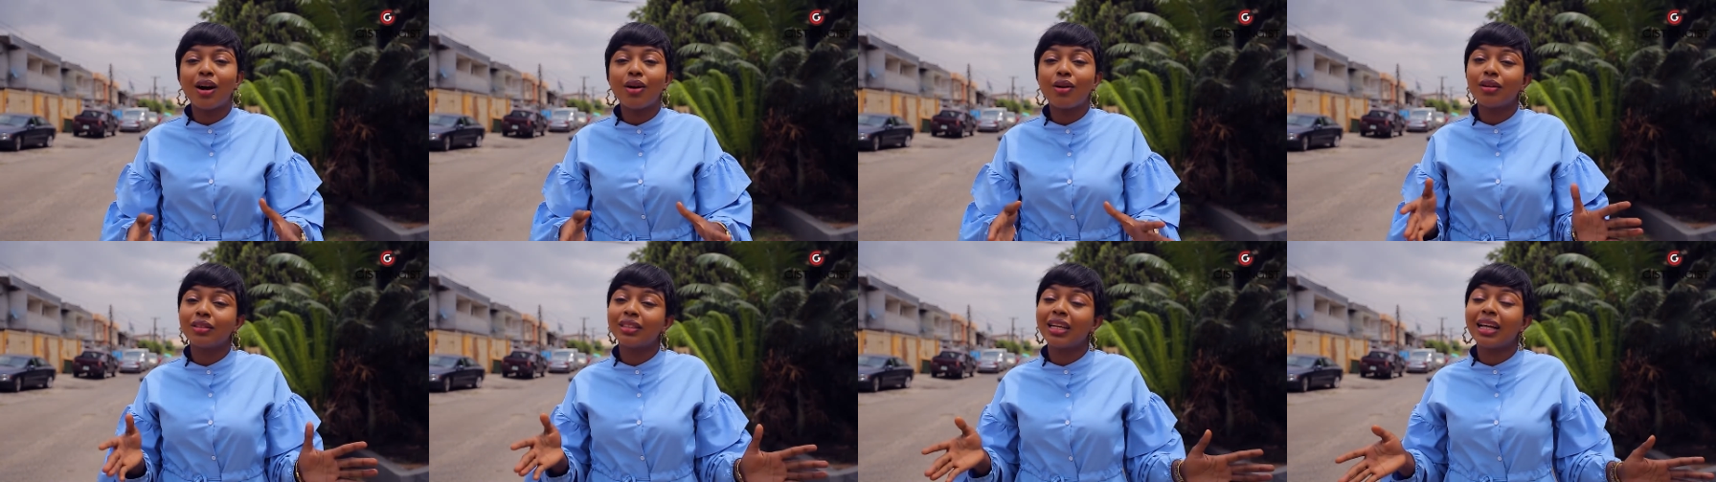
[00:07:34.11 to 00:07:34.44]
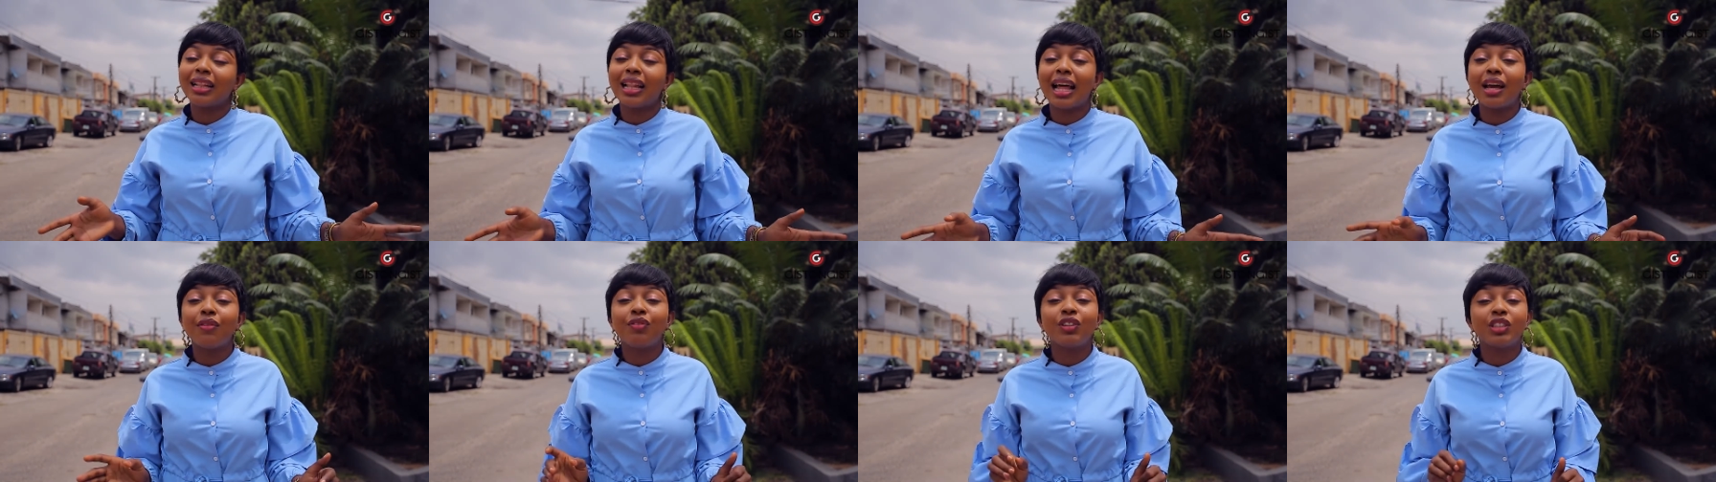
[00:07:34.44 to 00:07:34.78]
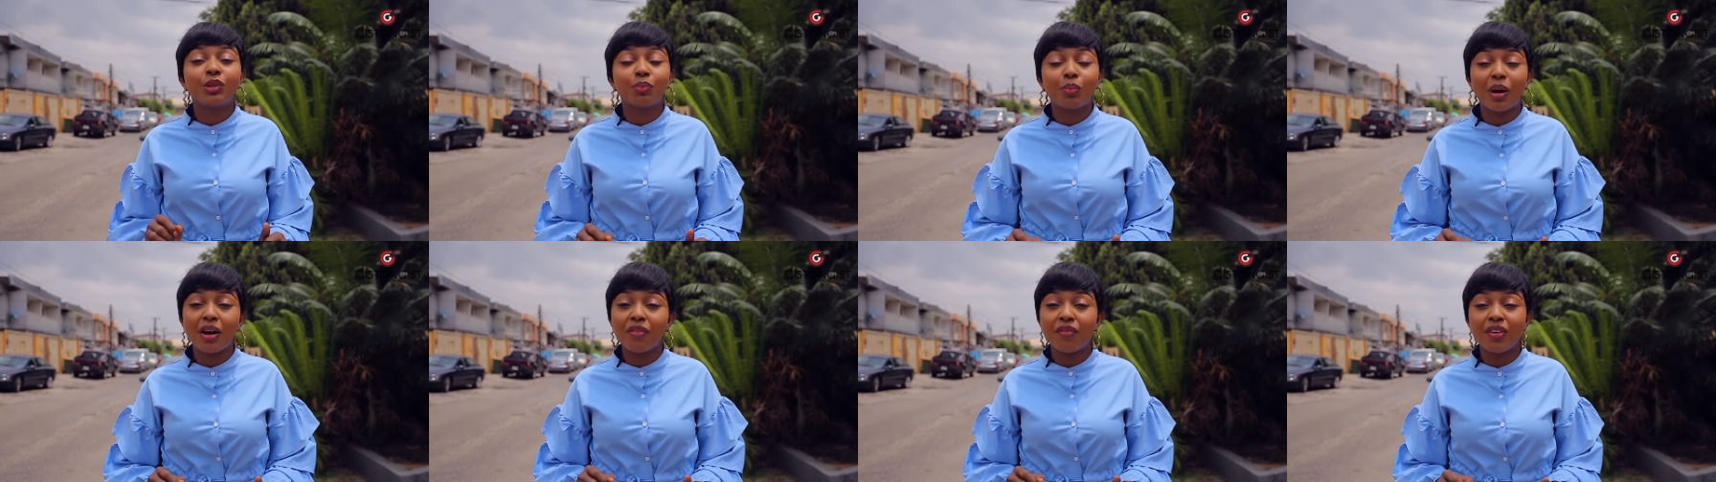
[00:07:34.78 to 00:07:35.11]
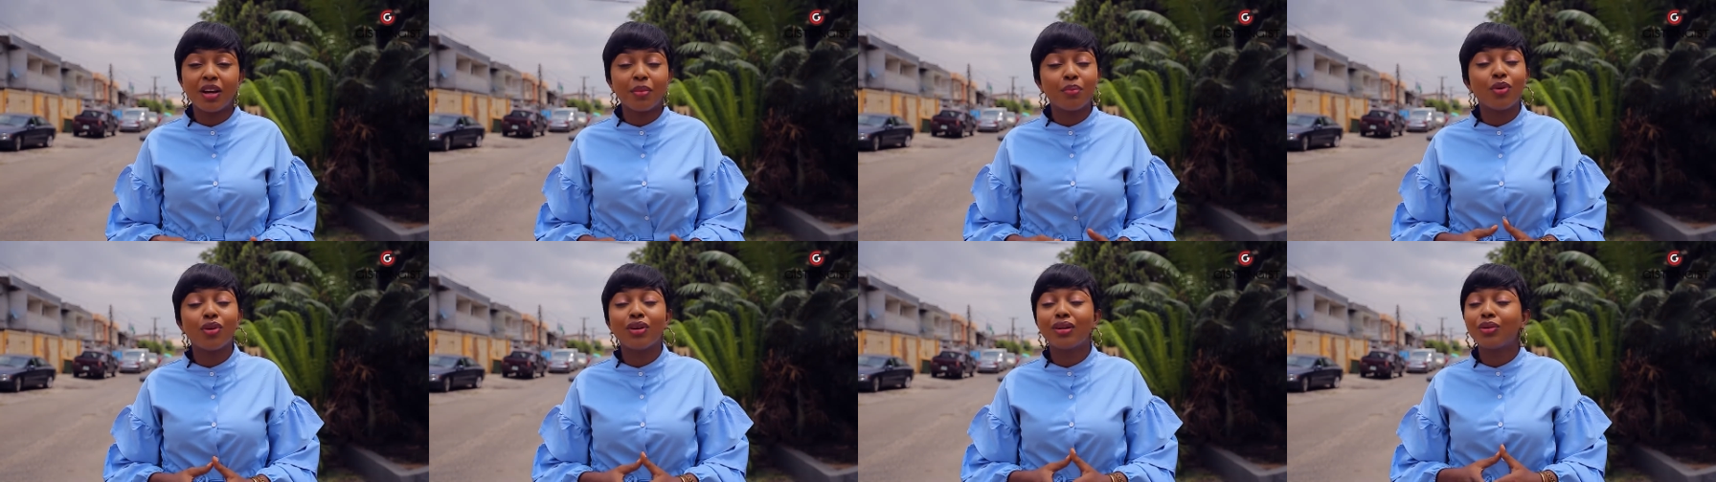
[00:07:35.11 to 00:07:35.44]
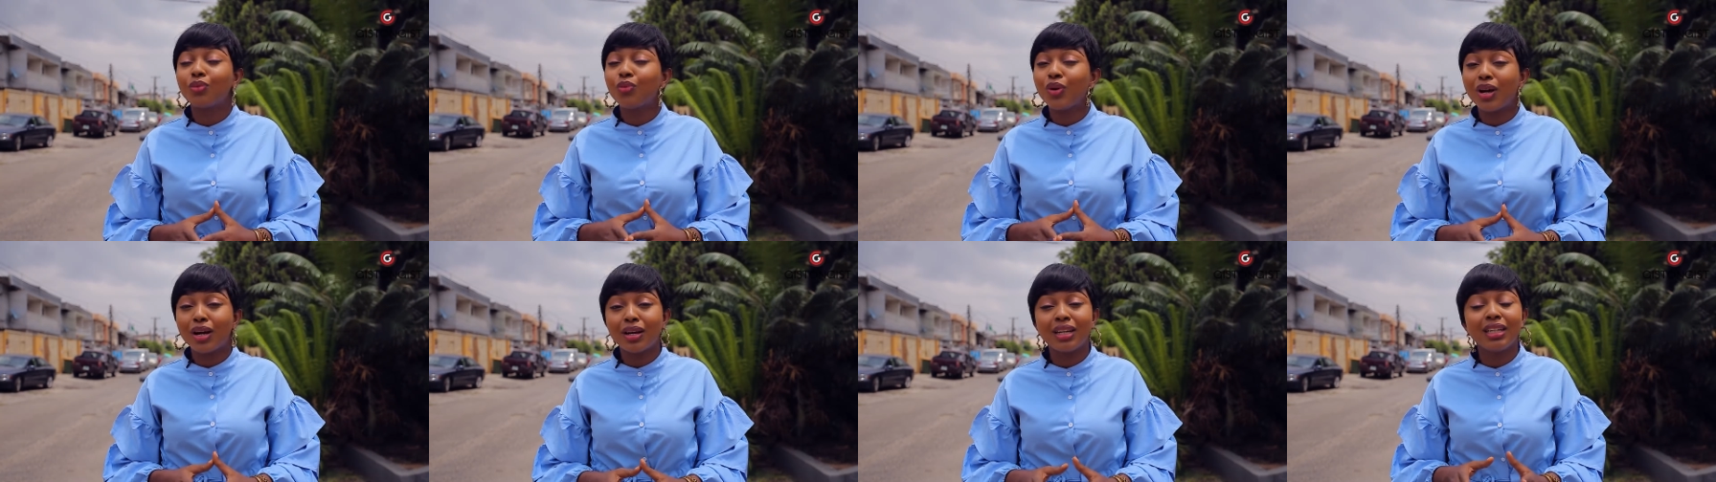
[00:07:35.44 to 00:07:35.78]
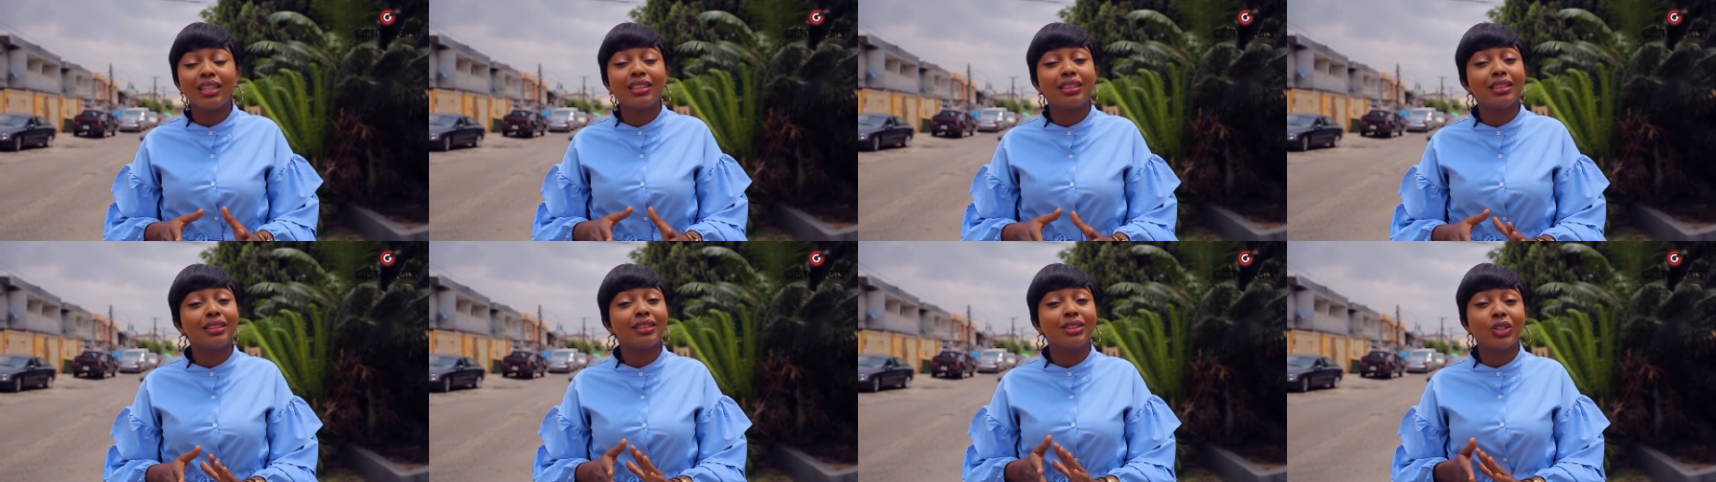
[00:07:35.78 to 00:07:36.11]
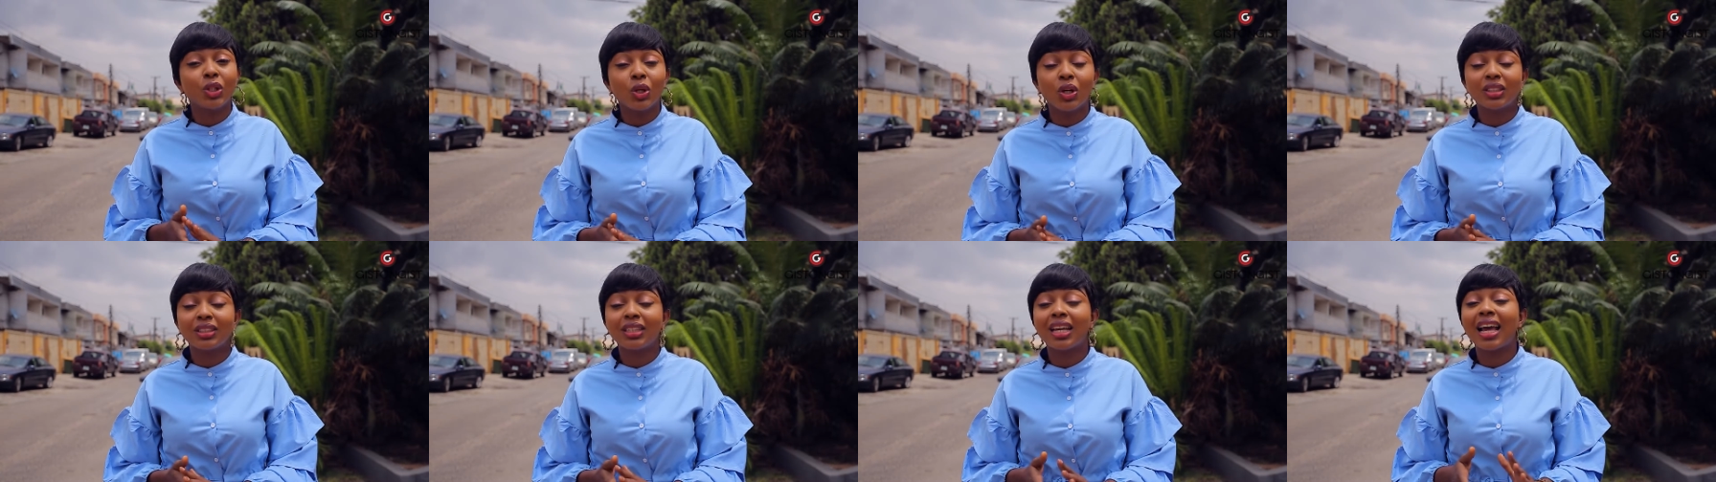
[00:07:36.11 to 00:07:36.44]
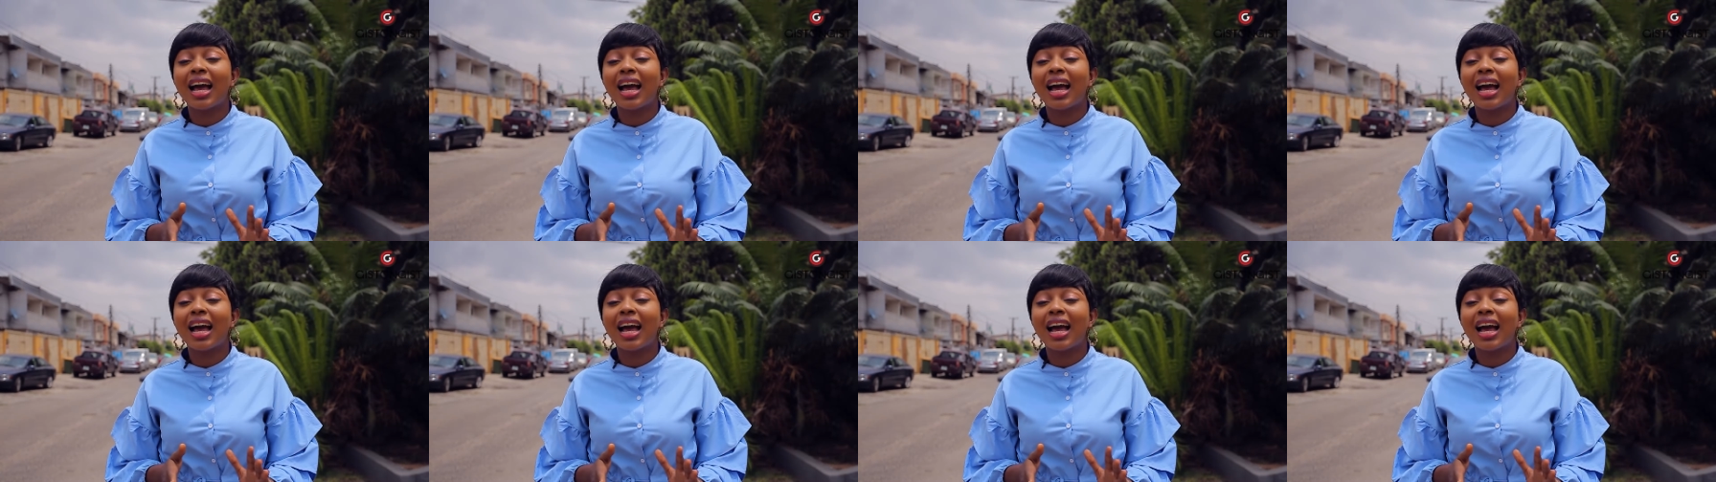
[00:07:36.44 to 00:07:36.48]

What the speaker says: oh, their life is perfect, but well, it is not.